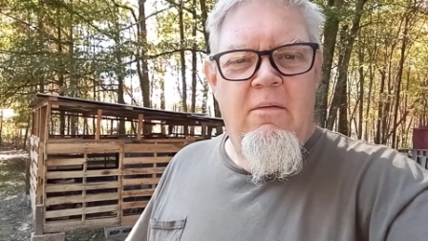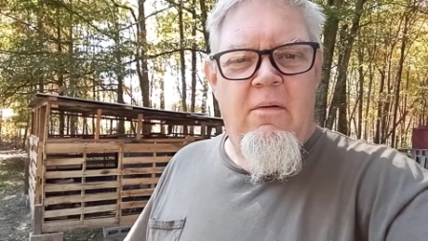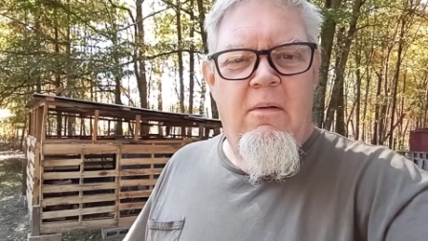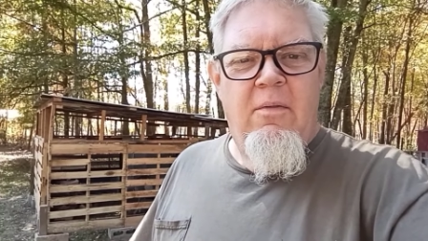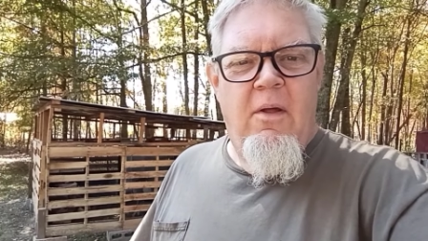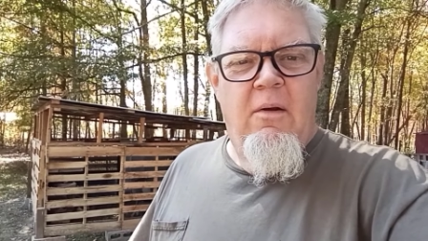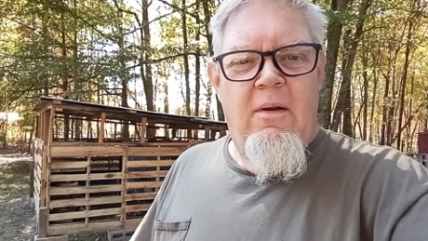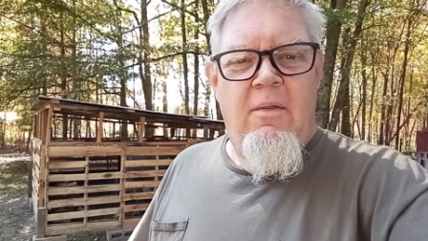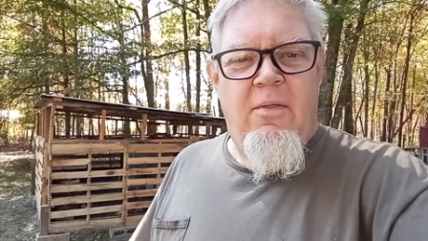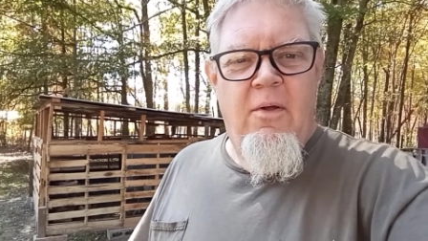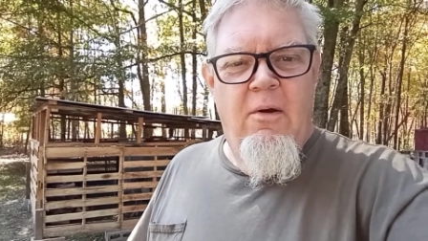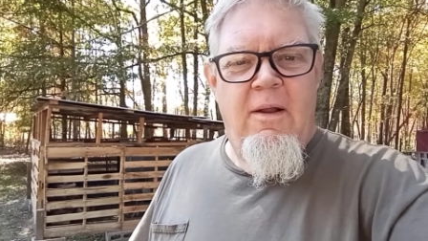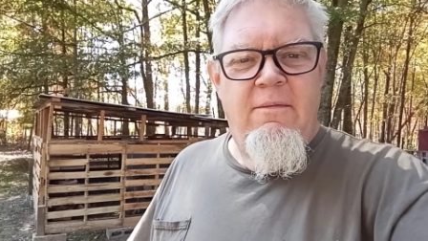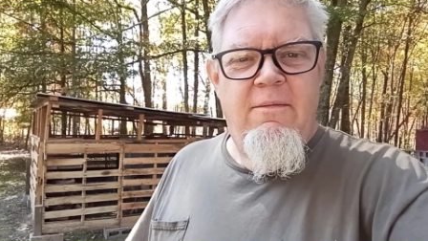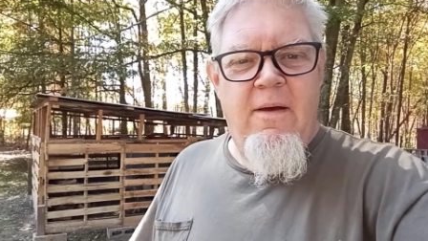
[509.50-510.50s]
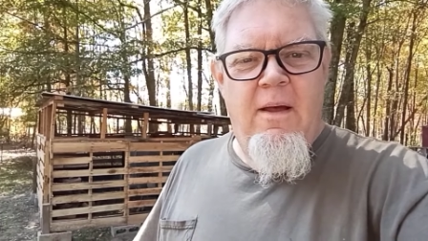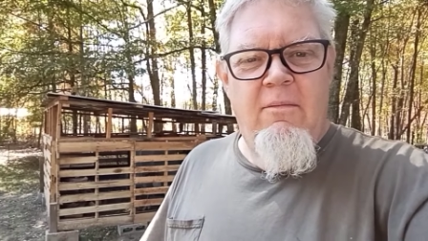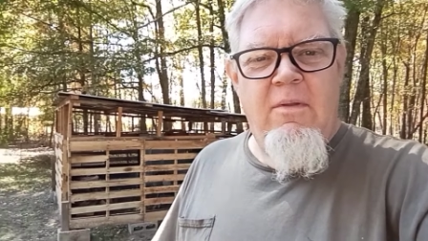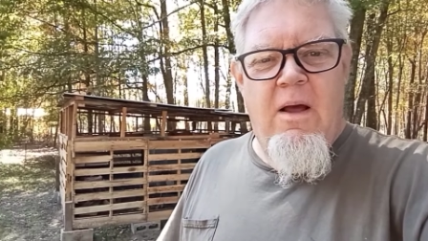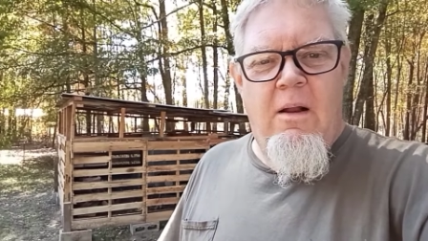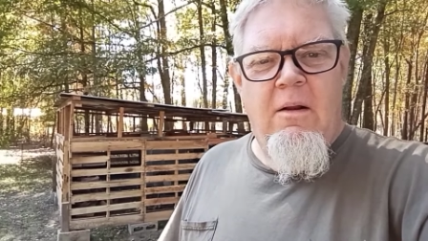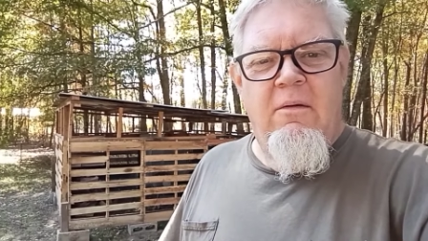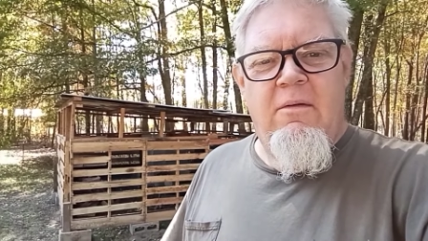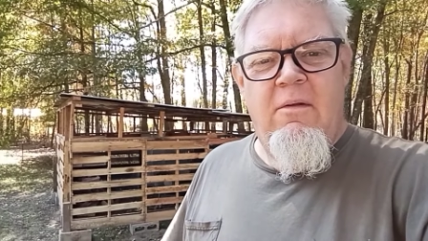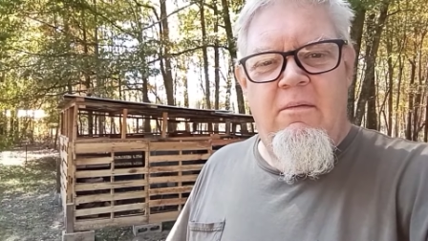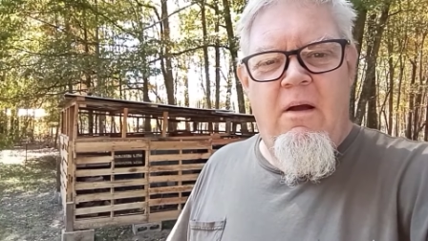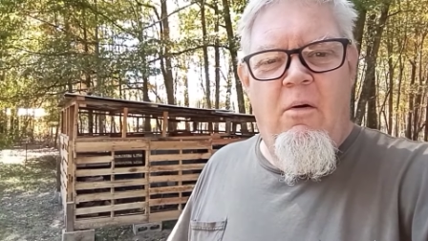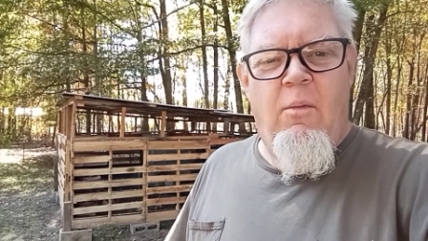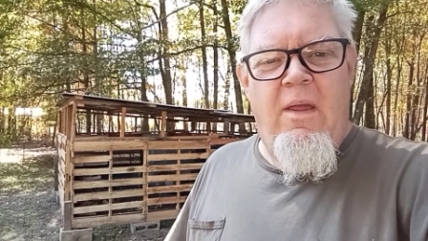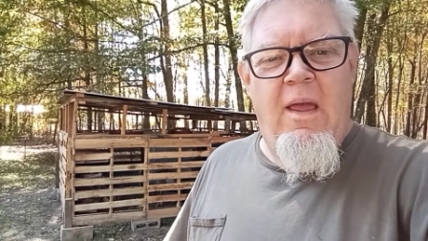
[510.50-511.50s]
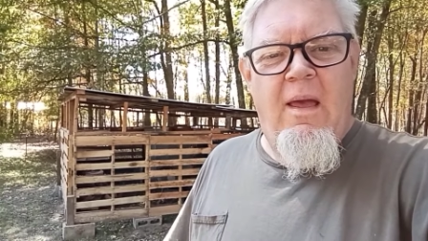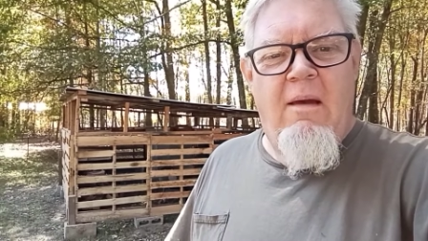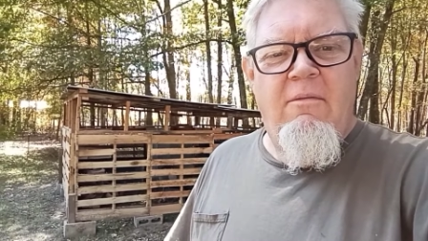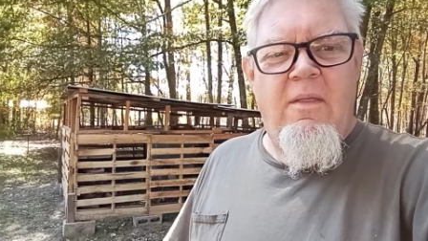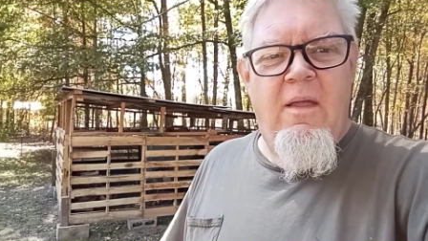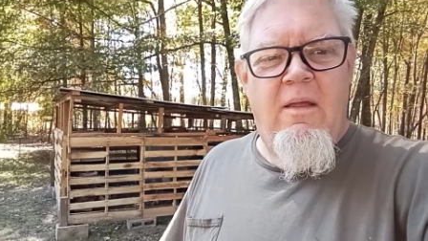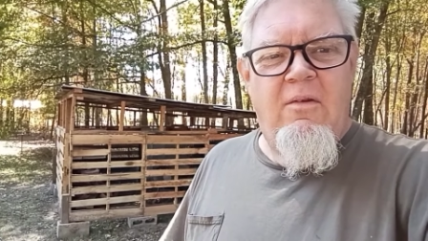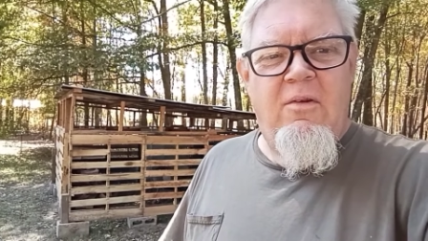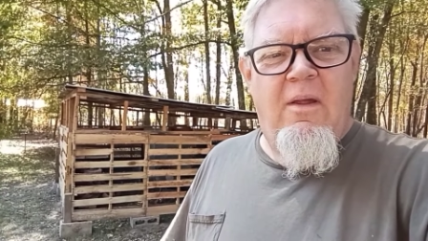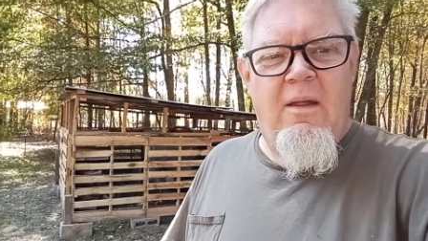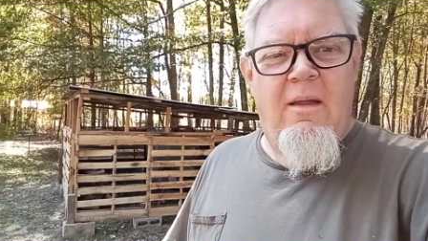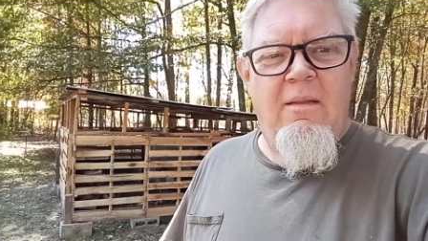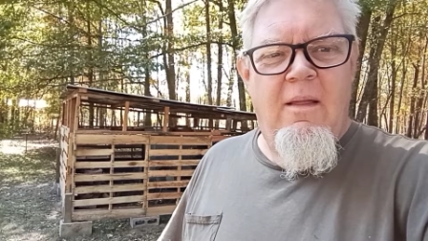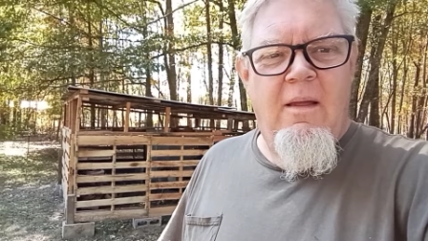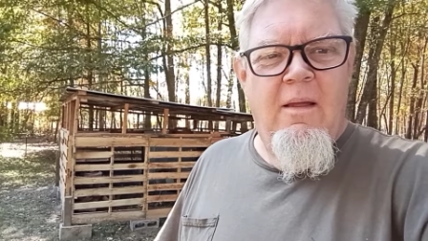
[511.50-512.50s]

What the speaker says: $35 is all we have in that shed.